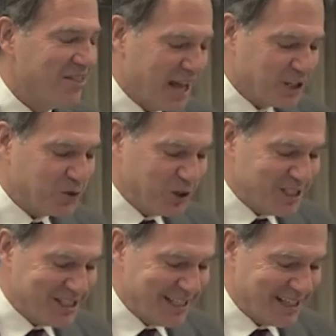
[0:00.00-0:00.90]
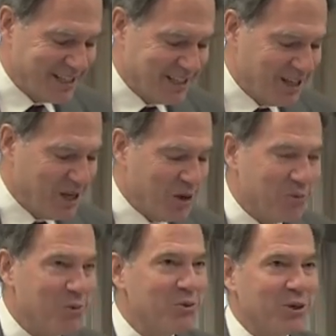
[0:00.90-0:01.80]
Thanks for listening.
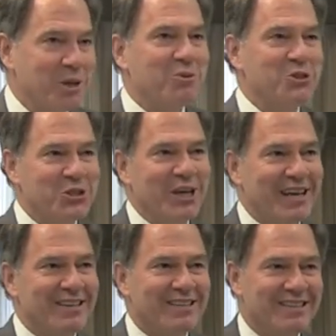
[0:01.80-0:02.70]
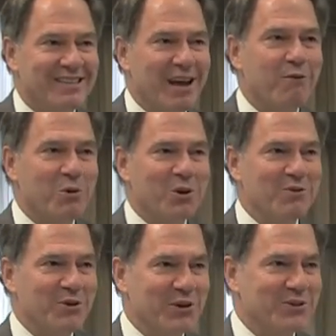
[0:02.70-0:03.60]
We really appreciate every one
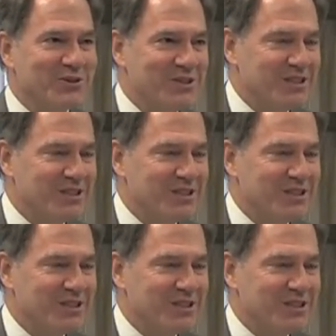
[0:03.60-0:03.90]
of you.